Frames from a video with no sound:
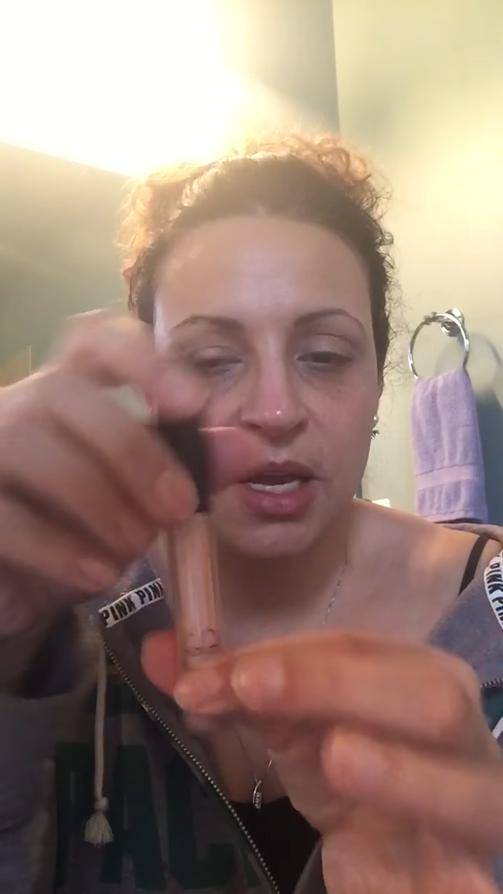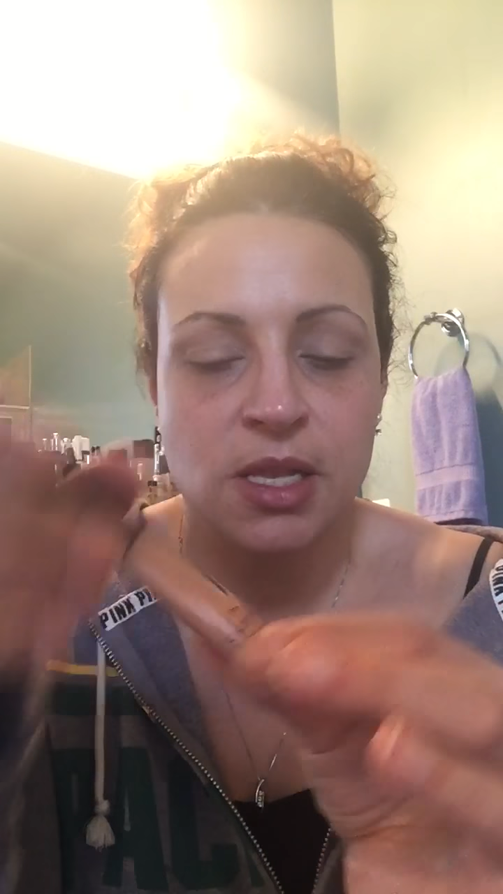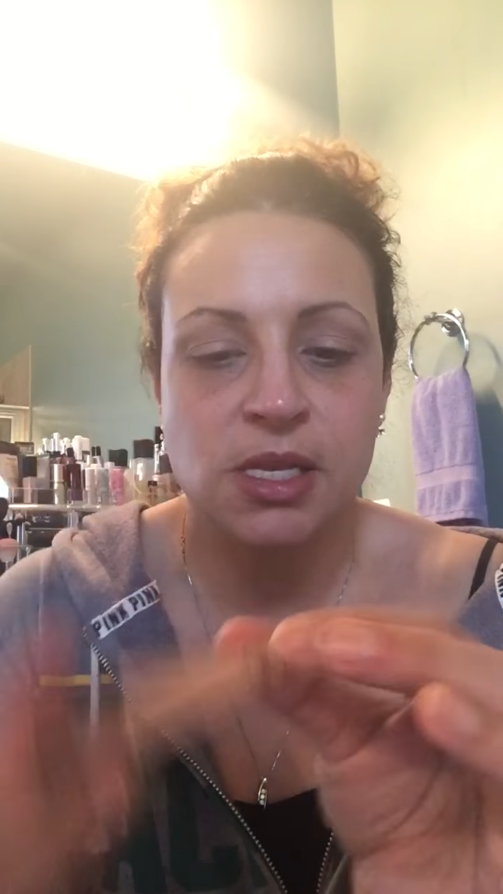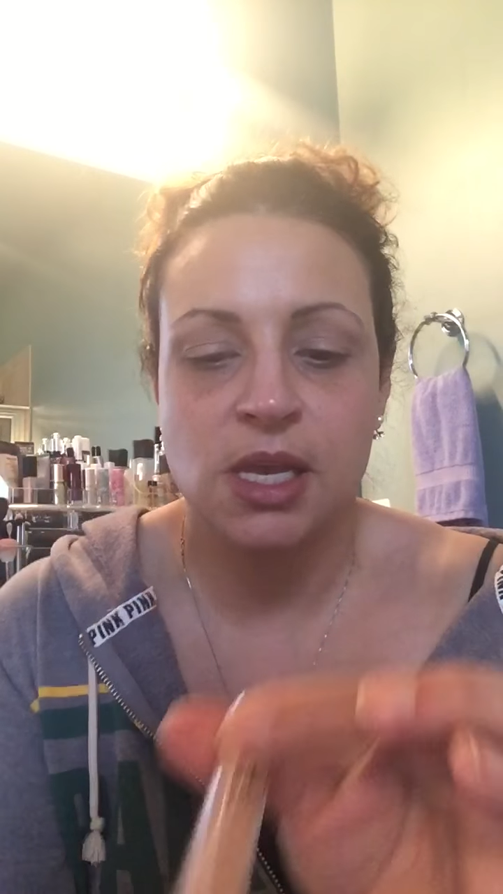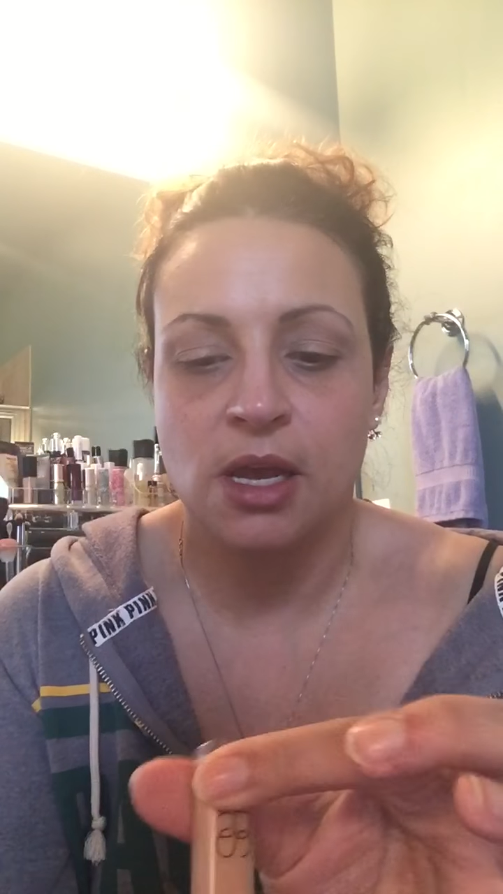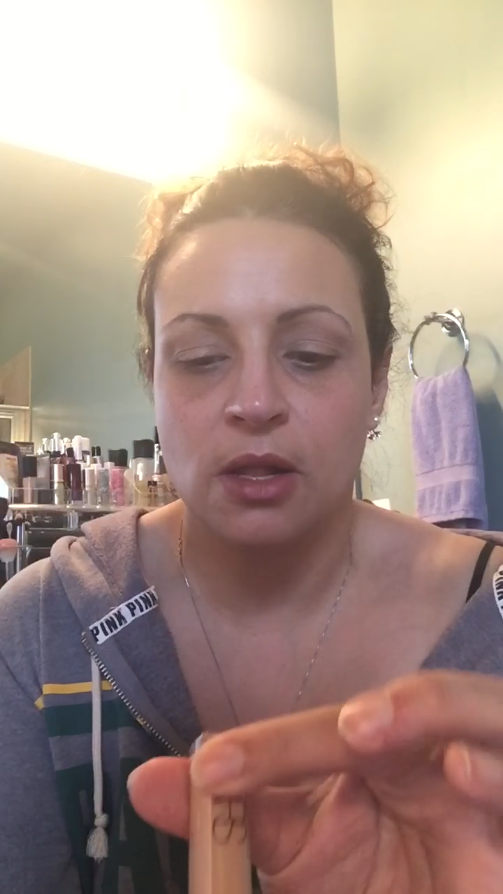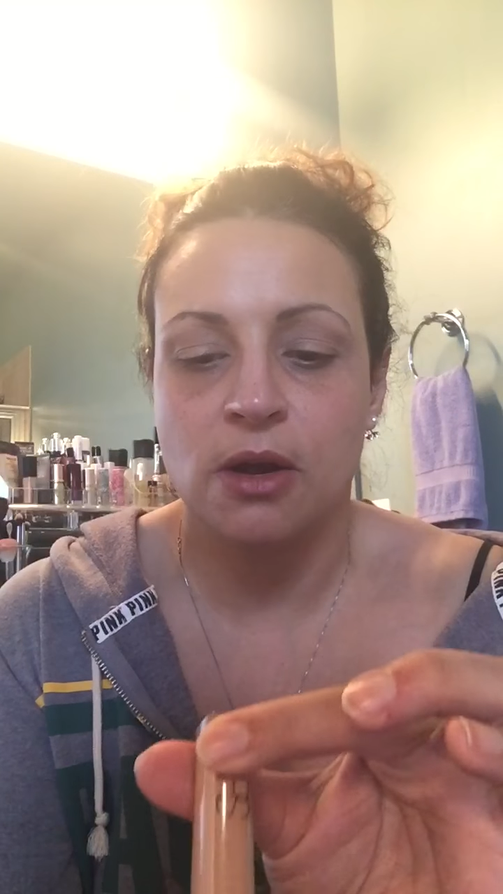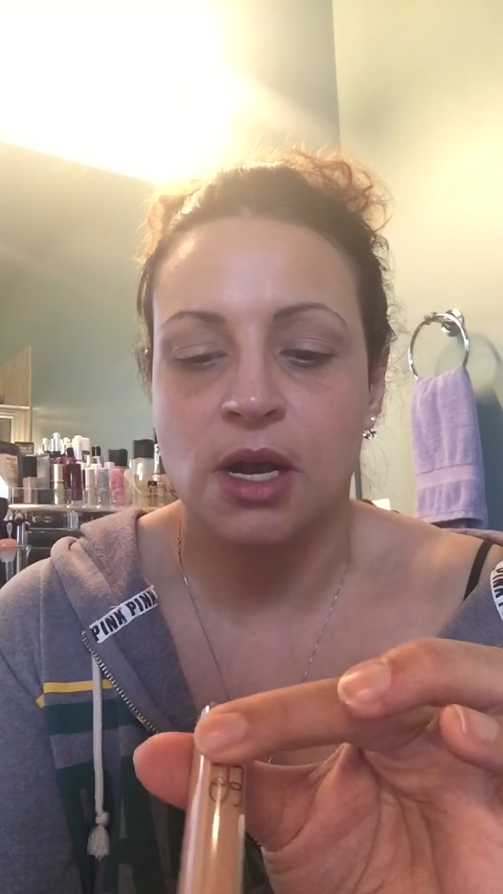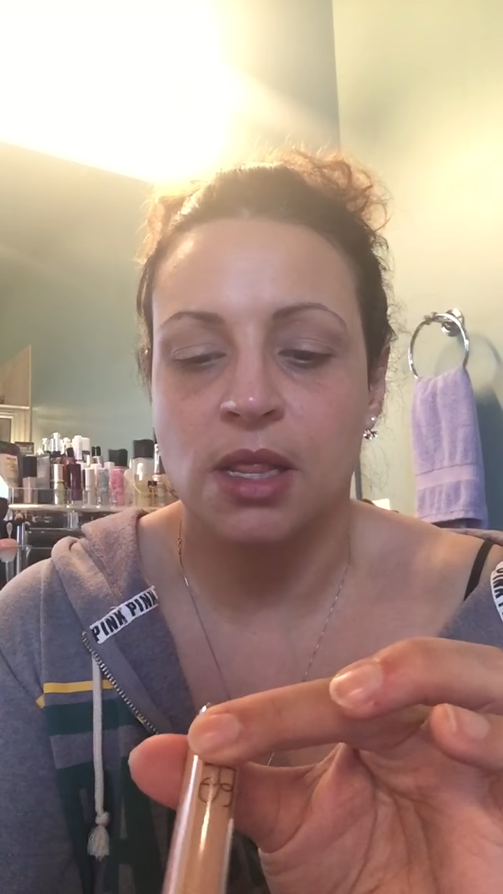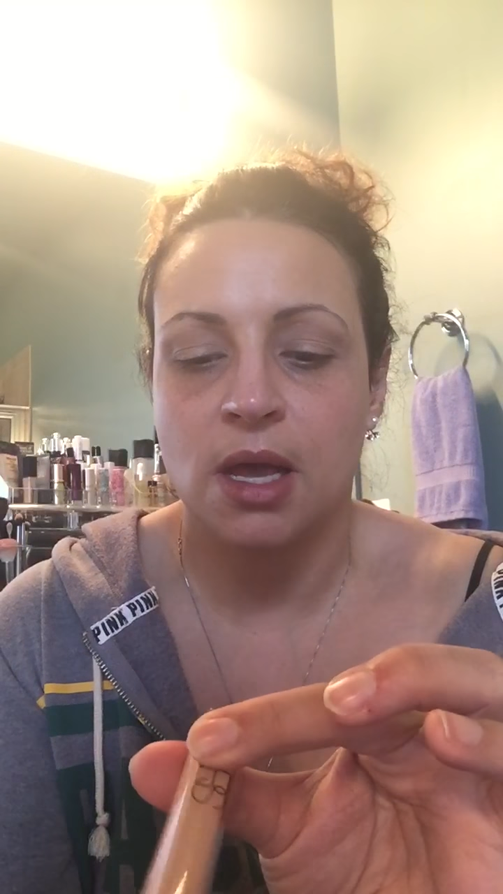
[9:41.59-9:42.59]

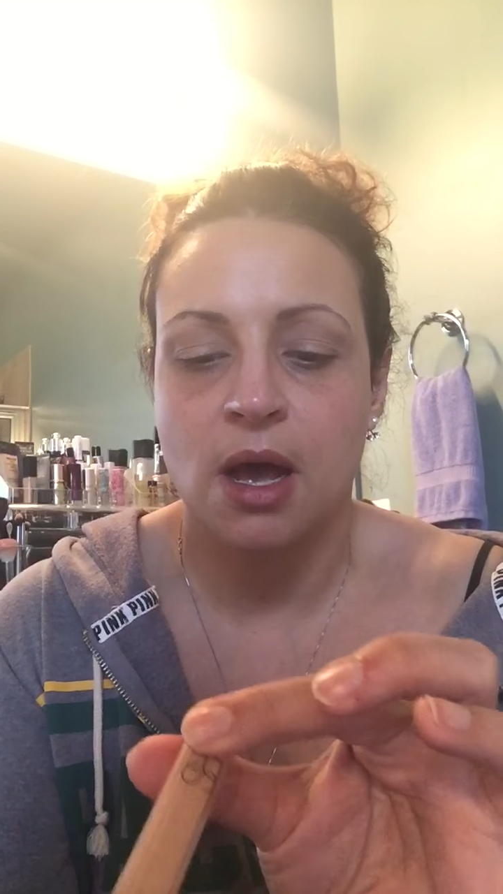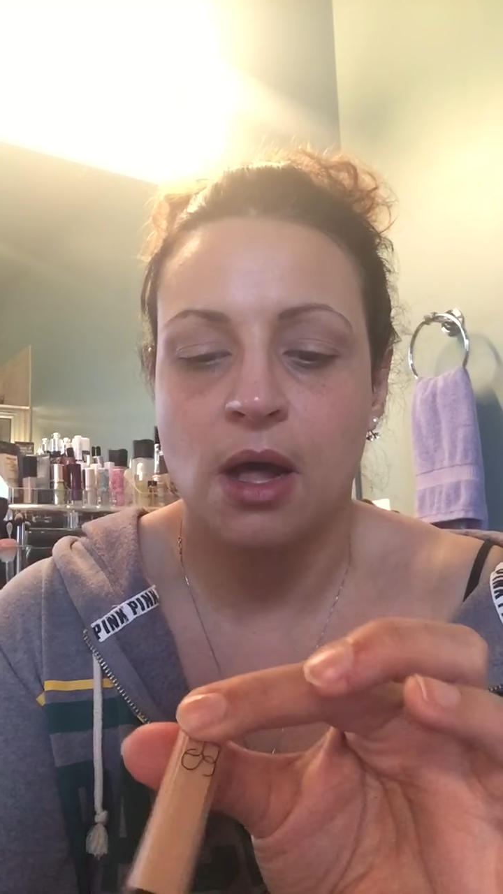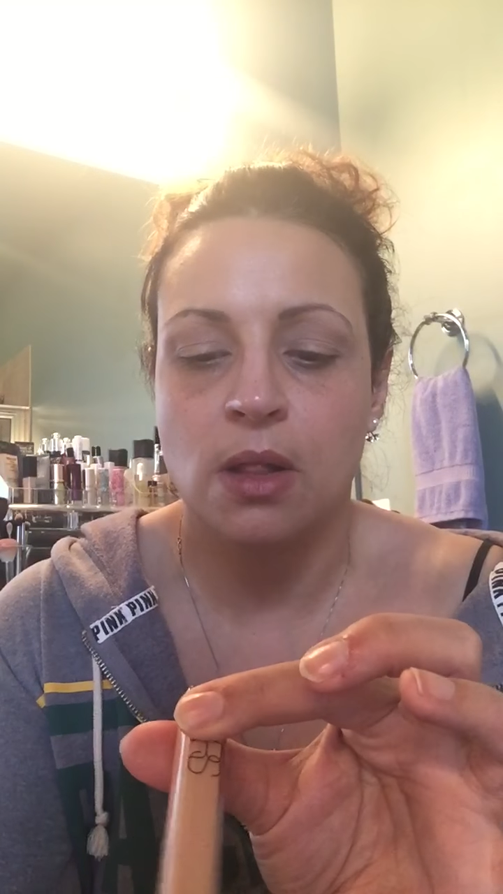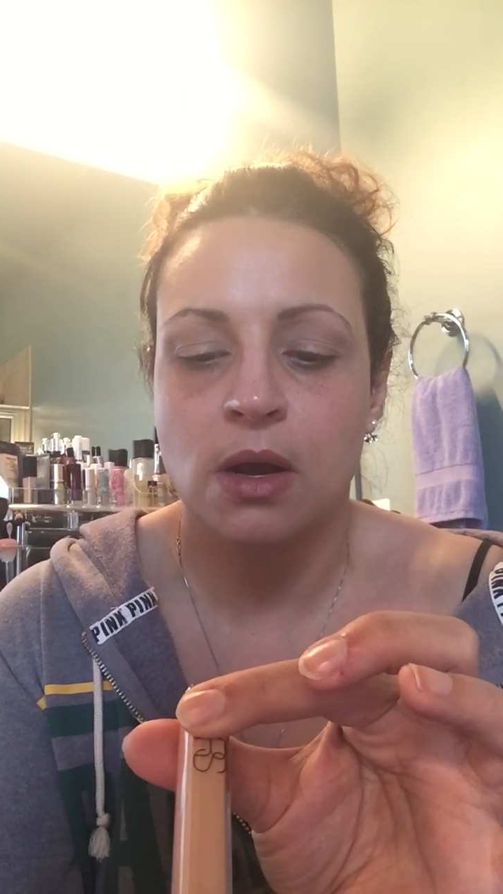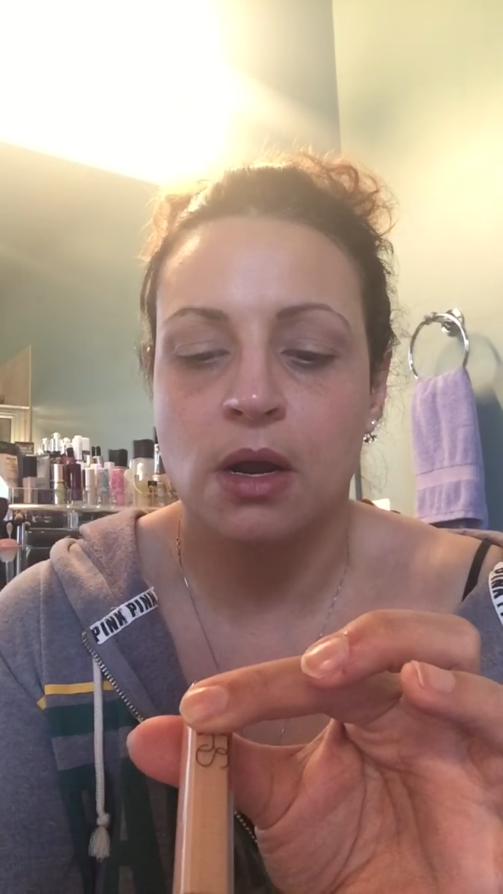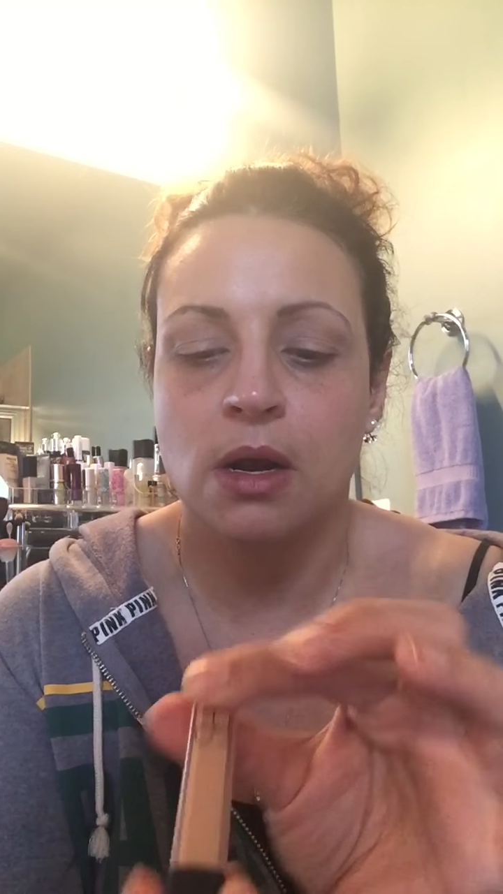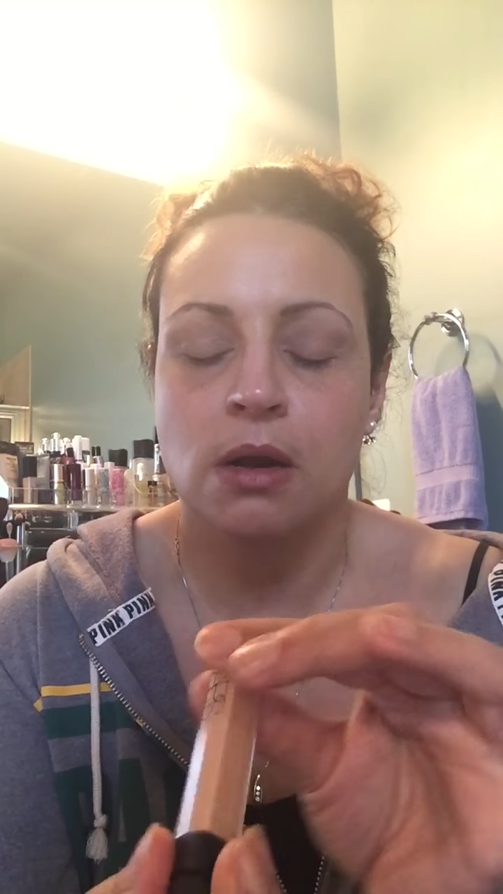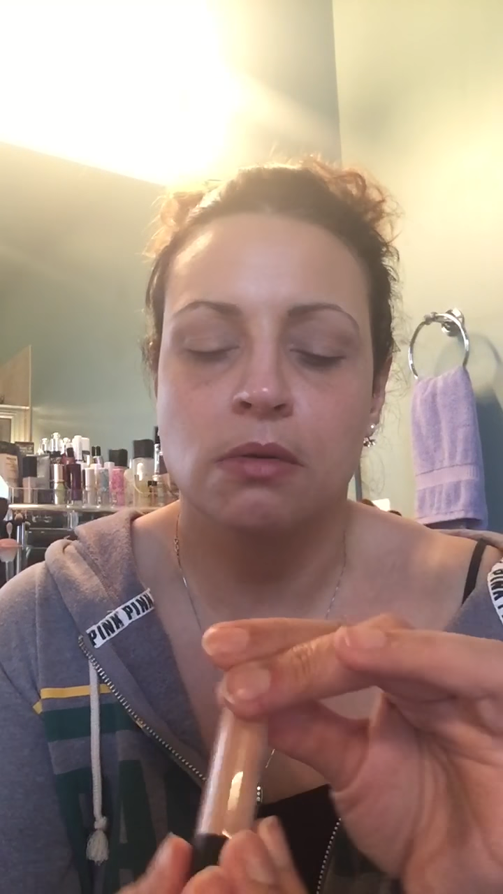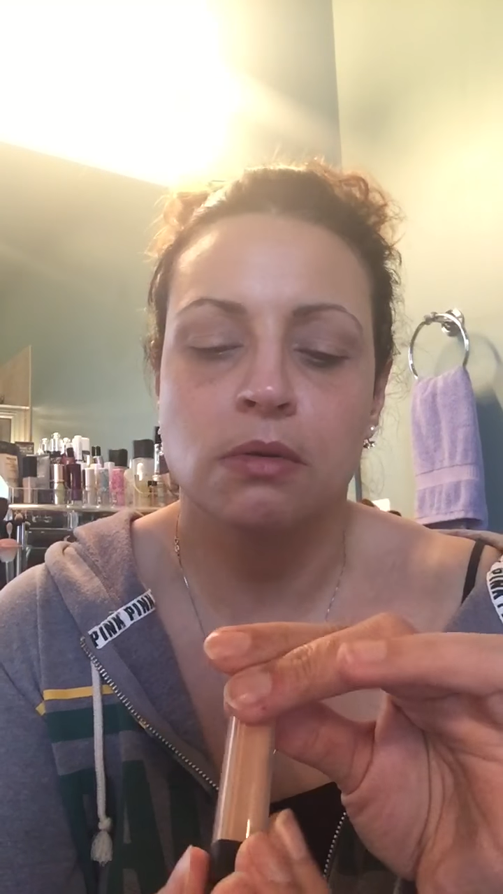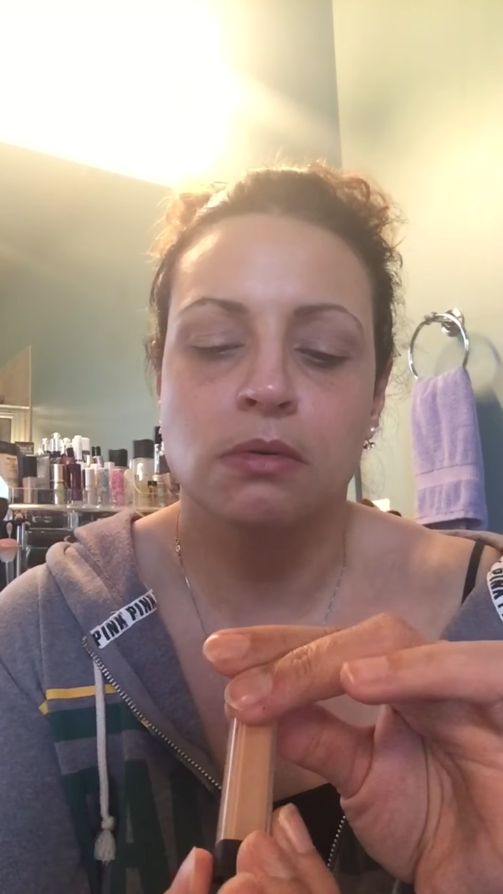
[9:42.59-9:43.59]
Concealer in the
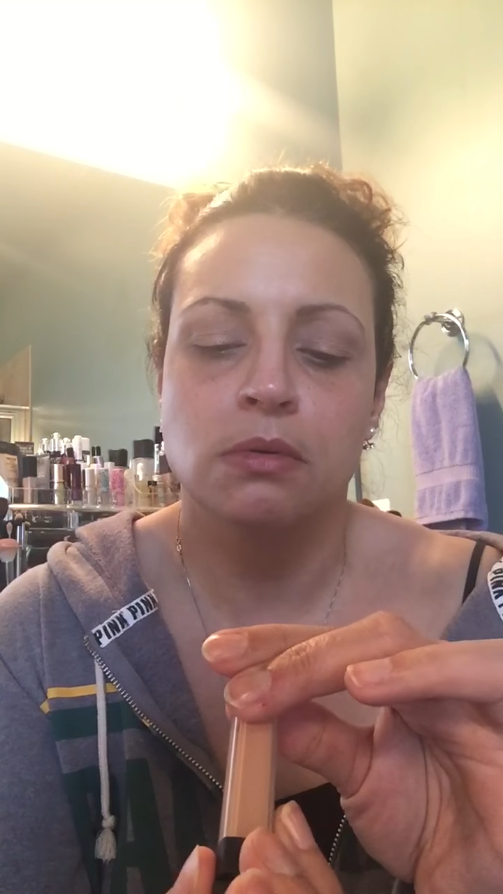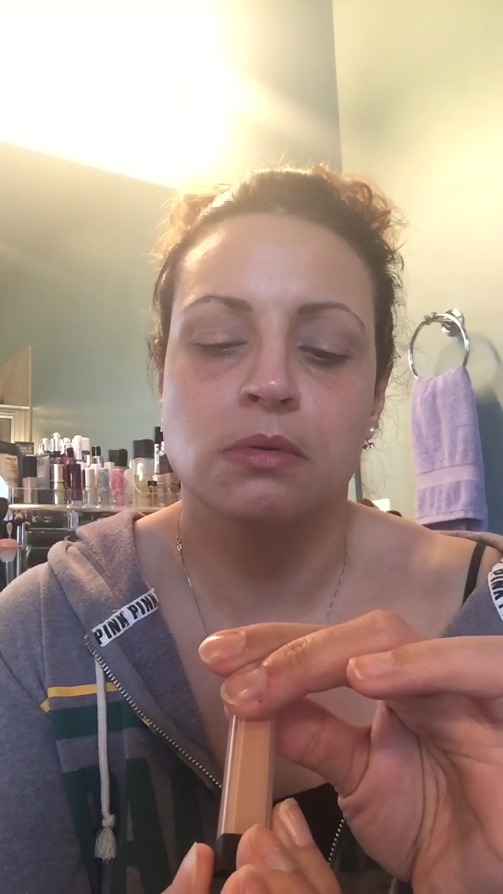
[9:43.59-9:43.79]
color